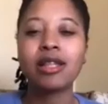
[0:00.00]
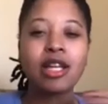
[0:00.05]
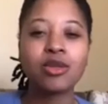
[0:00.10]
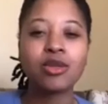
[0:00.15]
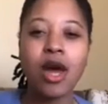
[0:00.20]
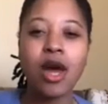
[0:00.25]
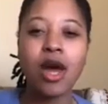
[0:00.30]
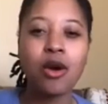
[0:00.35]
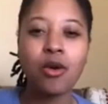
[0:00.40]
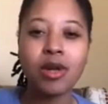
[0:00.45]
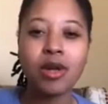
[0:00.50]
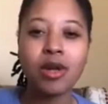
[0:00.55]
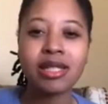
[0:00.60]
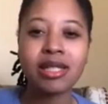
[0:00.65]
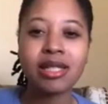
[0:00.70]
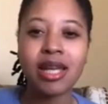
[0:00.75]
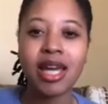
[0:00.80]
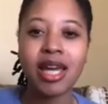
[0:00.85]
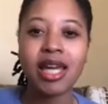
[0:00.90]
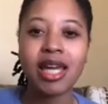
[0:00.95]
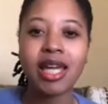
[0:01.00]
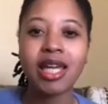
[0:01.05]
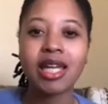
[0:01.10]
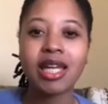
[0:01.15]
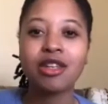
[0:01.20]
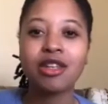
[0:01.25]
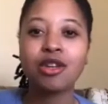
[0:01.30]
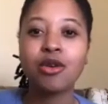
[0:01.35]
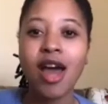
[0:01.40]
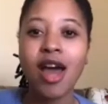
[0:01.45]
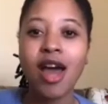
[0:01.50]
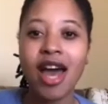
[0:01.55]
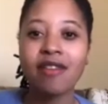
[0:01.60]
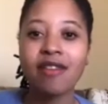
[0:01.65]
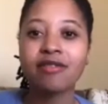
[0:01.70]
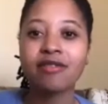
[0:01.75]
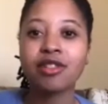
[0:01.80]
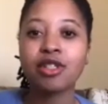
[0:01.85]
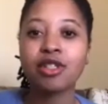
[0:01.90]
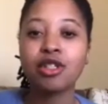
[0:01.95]
why I always say
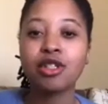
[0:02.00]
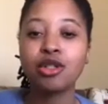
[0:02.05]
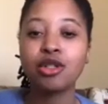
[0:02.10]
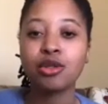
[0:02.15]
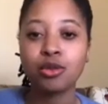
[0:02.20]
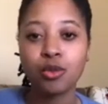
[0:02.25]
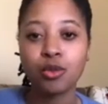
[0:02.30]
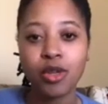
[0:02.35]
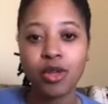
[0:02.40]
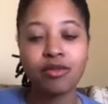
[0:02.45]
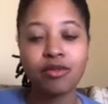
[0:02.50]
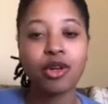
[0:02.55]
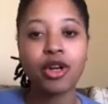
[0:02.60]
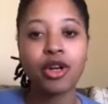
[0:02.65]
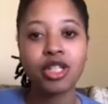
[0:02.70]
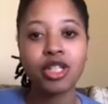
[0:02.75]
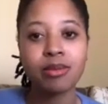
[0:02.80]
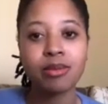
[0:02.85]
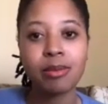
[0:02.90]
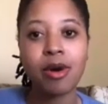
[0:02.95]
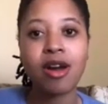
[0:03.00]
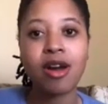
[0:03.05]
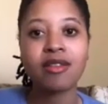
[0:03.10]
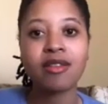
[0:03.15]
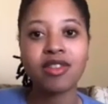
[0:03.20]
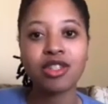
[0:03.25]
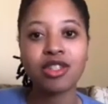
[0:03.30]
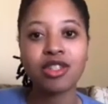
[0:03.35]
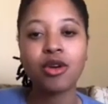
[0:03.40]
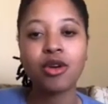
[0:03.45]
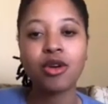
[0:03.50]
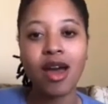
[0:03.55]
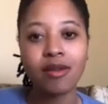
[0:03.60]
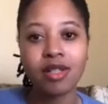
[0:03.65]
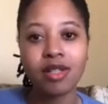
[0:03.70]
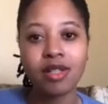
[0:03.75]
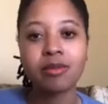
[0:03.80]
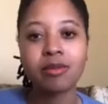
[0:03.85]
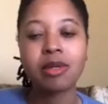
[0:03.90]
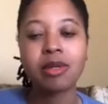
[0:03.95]
if you're going to be part of this, you have
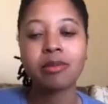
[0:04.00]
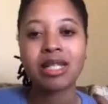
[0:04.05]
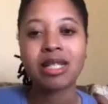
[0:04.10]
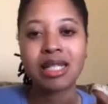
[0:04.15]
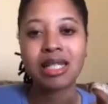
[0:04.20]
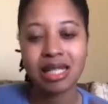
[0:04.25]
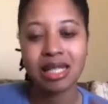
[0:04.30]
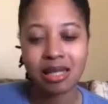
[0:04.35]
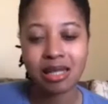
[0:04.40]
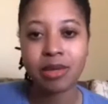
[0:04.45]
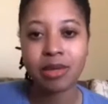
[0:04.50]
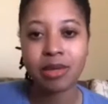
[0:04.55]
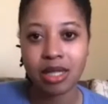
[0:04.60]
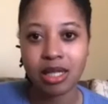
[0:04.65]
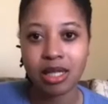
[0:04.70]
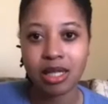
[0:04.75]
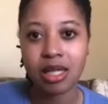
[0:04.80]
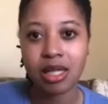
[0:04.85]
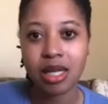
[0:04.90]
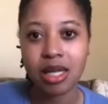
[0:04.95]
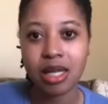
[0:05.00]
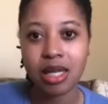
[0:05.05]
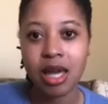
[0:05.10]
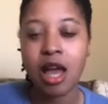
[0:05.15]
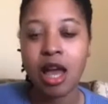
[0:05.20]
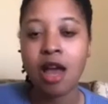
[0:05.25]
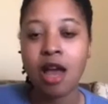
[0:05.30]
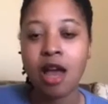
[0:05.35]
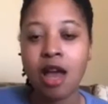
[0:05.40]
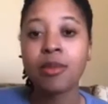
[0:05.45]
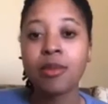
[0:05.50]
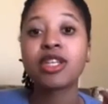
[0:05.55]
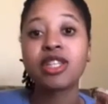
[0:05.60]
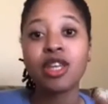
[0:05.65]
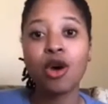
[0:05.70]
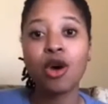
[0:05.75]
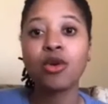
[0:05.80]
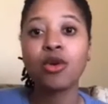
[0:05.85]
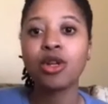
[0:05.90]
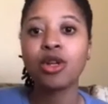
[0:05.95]
to be participant. Because
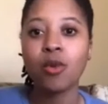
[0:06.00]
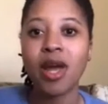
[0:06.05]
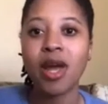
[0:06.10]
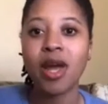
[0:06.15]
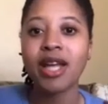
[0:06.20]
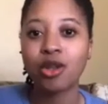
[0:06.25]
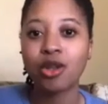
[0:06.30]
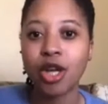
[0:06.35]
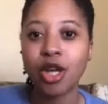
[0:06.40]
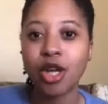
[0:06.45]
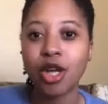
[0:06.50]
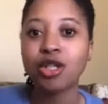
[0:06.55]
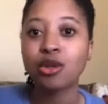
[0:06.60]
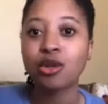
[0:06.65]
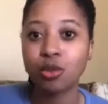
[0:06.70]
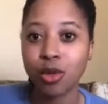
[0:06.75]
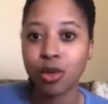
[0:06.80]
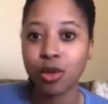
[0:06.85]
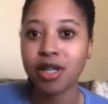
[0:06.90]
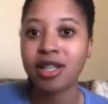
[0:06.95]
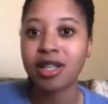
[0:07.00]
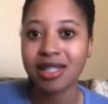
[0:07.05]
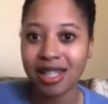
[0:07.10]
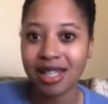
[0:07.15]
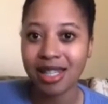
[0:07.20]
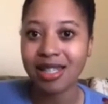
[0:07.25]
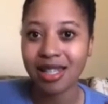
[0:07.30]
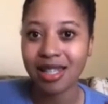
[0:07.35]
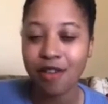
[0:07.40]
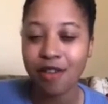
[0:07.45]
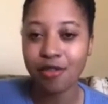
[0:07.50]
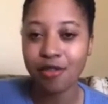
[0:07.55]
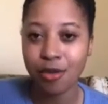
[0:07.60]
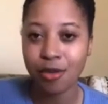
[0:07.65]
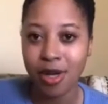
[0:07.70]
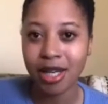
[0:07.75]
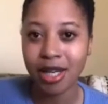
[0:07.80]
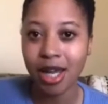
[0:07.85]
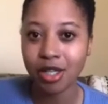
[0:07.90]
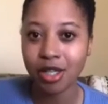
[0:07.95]
the only way it works is
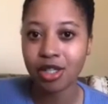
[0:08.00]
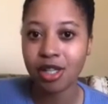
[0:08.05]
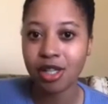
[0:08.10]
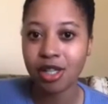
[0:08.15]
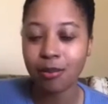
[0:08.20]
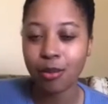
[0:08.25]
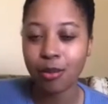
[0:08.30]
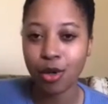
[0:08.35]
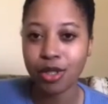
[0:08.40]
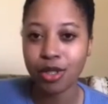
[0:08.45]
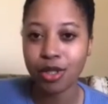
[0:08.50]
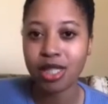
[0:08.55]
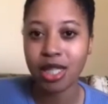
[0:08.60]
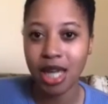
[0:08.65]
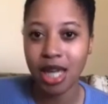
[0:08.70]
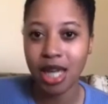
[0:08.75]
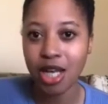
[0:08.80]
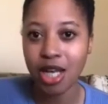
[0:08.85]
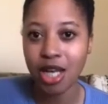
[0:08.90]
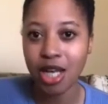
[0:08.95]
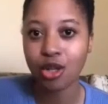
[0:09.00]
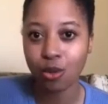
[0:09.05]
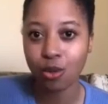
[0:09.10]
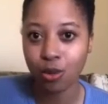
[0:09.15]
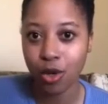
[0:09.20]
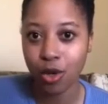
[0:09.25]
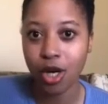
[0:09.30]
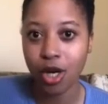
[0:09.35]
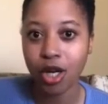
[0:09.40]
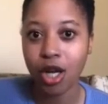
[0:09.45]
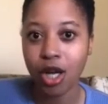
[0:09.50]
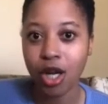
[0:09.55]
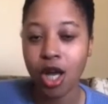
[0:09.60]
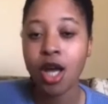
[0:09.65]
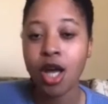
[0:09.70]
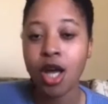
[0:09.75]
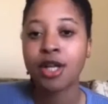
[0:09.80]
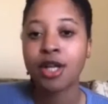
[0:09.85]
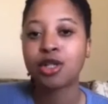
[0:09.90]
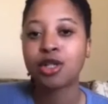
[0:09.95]
everyone actually puts in the work
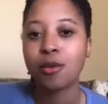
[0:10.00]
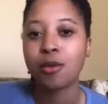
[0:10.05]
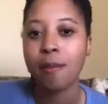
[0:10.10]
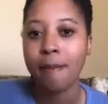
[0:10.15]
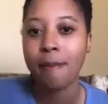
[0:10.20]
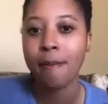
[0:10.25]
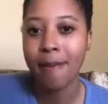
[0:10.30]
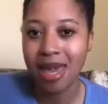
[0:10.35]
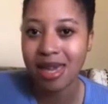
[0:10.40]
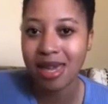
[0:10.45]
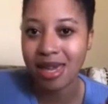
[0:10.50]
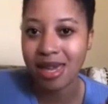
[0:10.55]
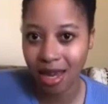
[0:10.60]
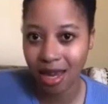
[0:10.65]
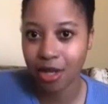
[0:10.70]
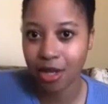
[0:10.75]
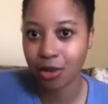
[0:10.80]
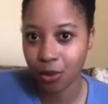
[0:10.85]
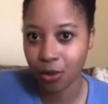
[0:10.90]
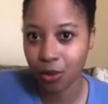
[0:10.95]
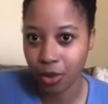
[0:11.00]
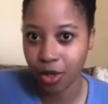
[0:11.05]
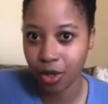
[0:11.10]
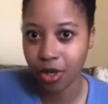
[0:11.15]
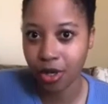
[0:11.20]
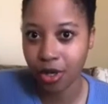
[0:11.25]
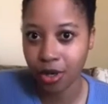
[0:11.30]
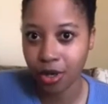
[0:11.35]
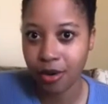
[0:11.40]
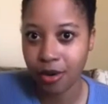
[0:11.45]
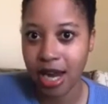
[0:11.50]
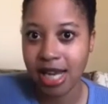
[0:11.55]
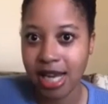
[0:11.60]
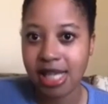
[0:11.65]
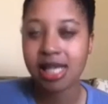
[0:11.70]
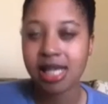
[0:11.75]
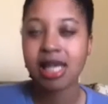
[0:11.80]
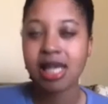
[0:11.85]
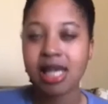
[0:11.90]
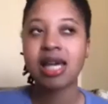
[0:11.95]
to make it,
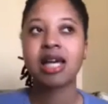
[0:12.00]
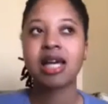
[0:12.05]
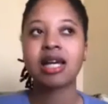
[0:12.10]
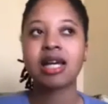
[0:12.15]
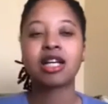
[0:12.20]
right? Because